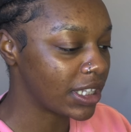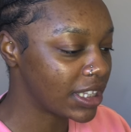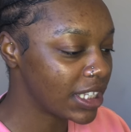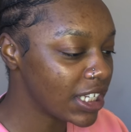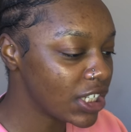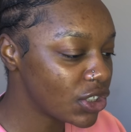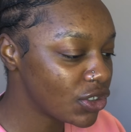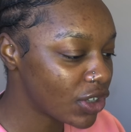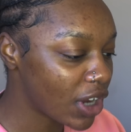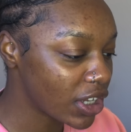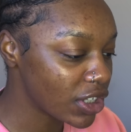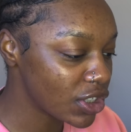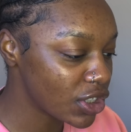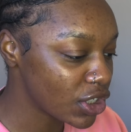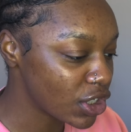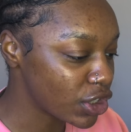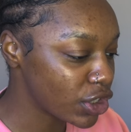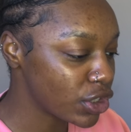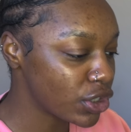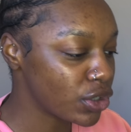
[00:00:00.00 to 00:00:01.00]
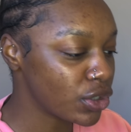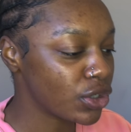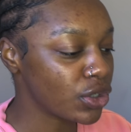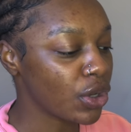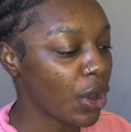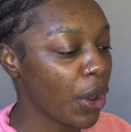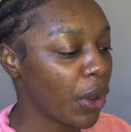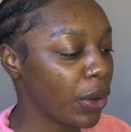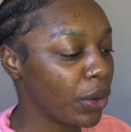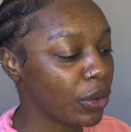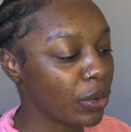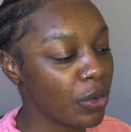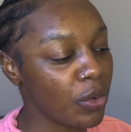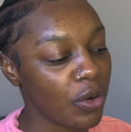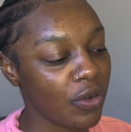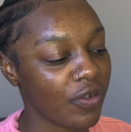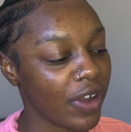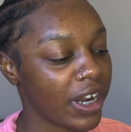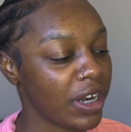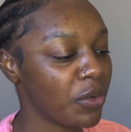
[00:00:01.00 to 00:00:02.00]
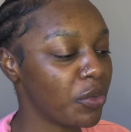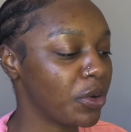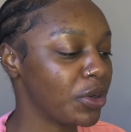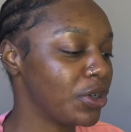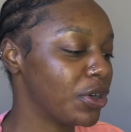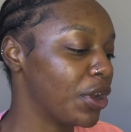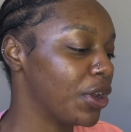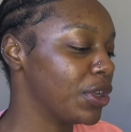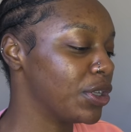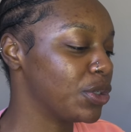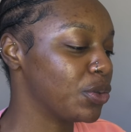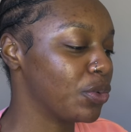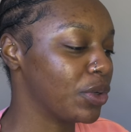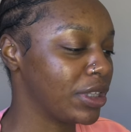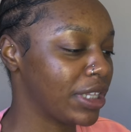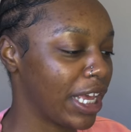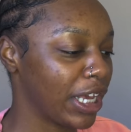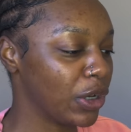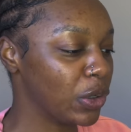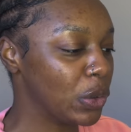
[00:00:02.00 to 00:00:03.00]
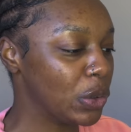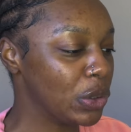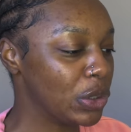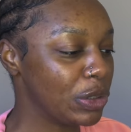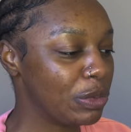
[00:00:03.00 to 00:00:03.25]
These trousers are so cool. If anyone knows what they're called,